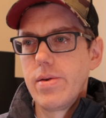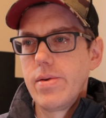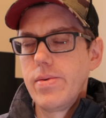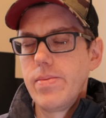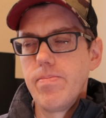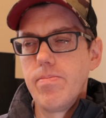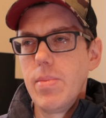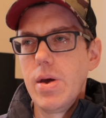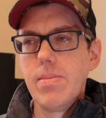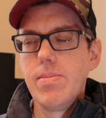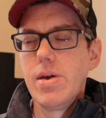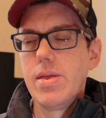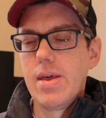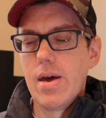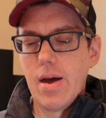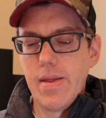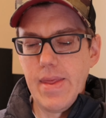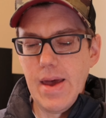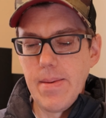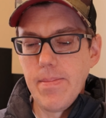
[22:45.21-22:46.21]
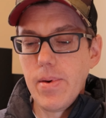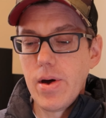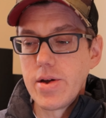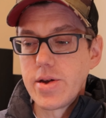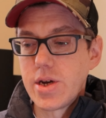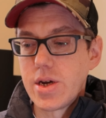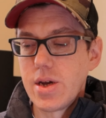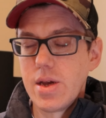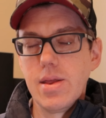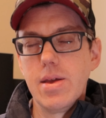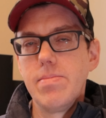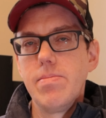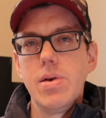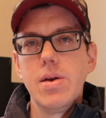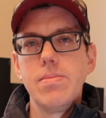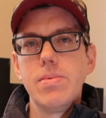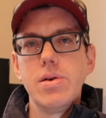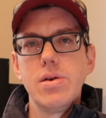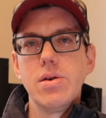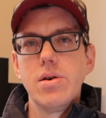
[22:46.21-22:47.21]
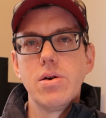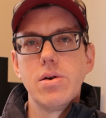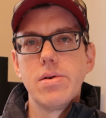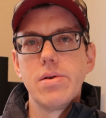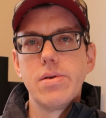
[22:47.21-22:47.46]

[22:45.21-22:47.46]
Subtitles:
maybe not that much, and then maybe